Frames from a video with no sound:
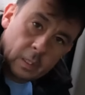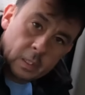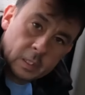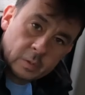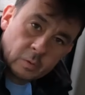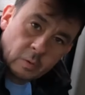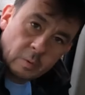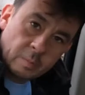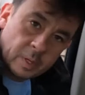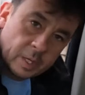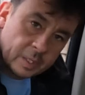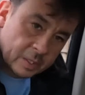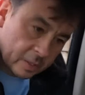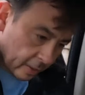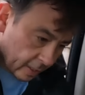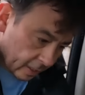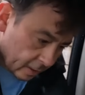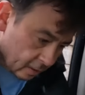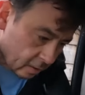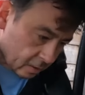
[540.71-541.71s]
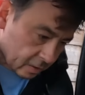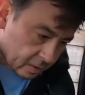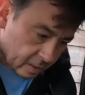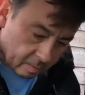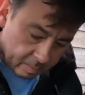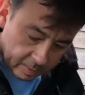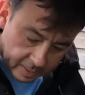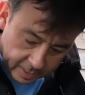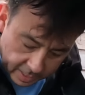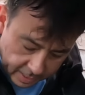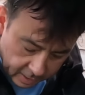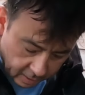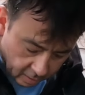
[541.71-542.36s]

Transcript: so on my diagnostic my